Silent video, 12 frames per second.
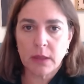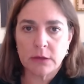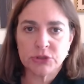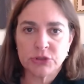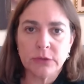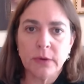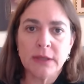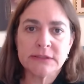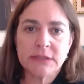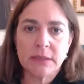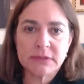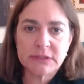She arrests
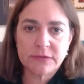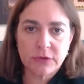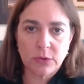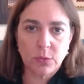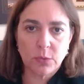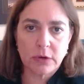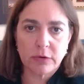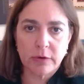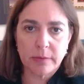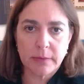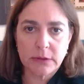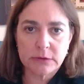them as if they're war
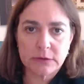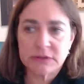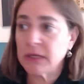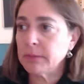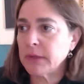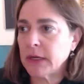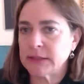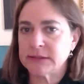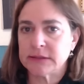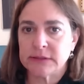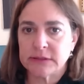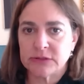criminals,
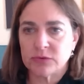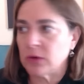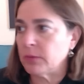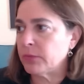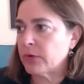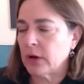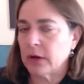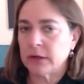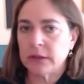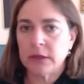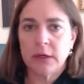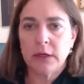demonizes Israel abroad,